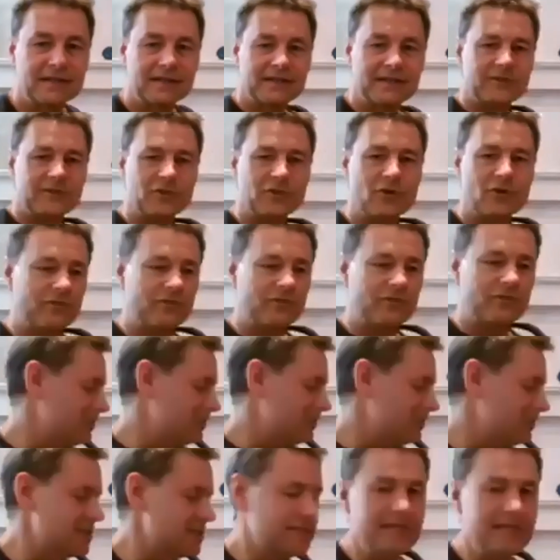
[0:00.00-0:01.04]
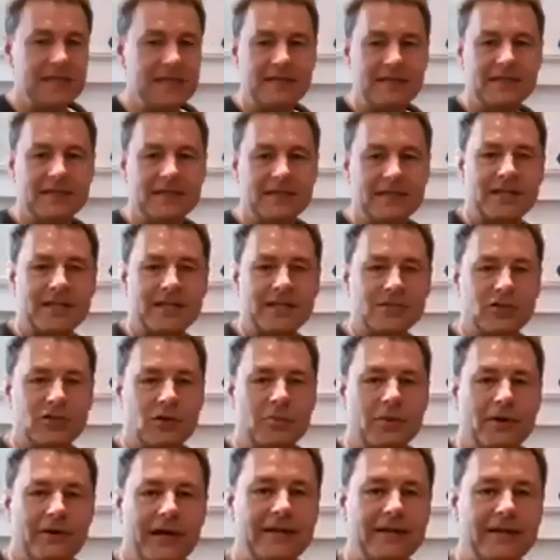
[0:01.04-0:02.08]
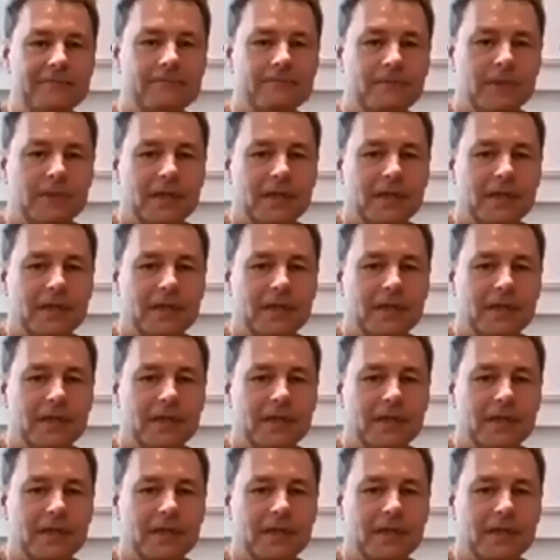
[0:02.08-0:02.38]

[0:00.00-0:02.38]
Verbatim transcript: Hopefully you can see the telescope all right.